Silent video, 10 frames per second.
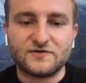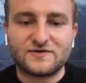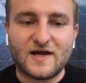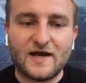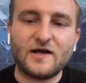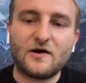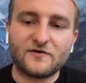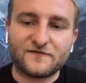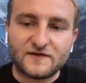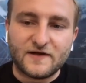to gain
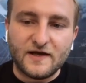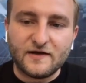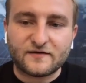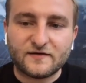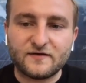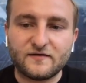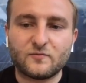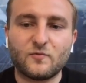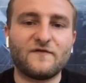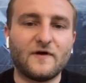out of the data sets
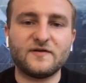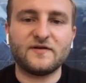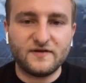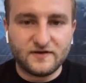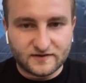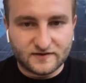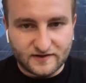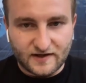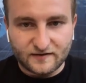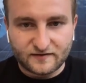without seeing the
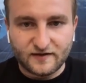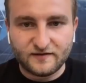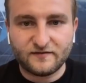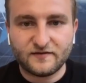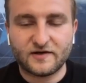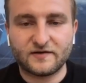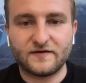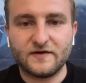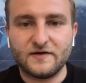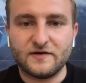data sets
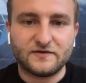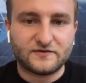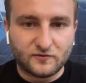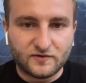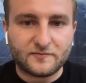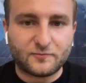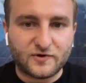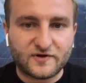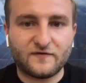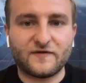and totally
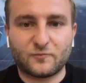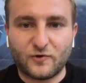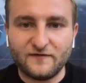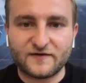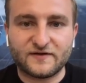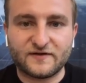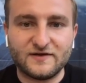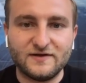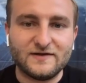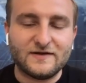preserving
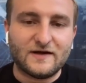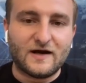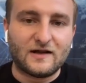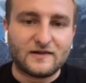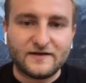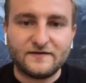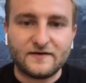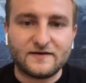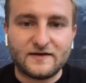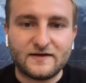privacy. I'll let
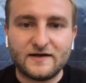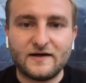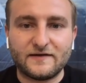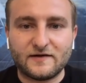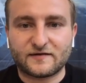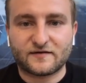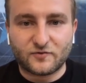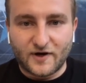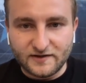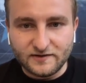a data analysis
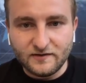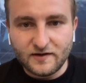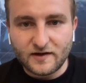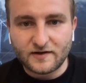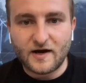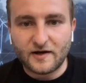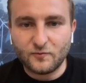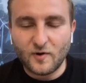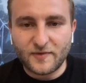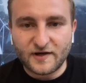running in a
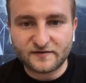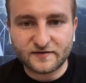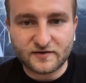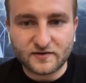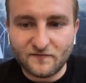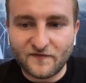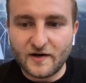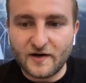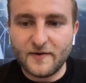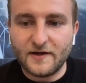hardware-based secured
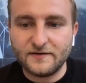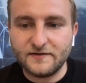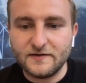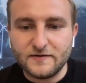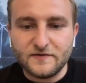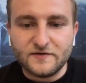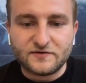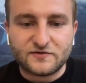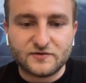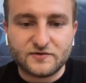environment
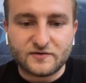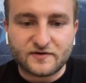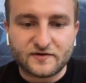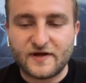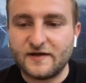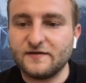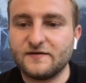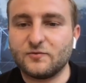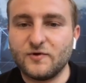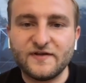to send
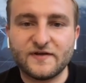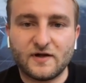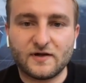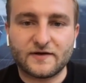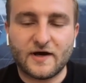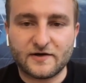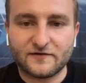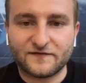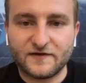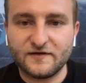the result out
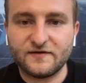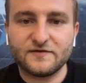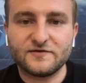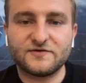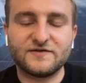of this